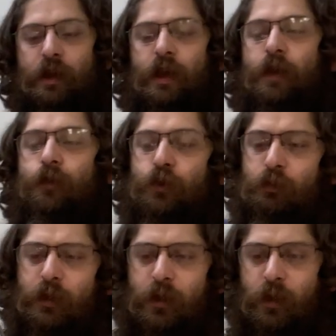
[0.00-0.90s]
if you're
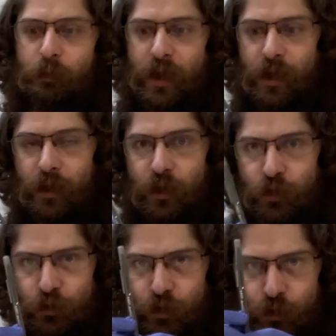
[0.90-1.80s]
doing it on a pen,
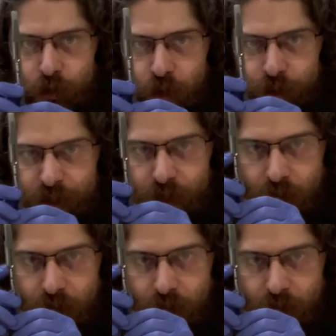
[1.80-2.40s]
you should do it on the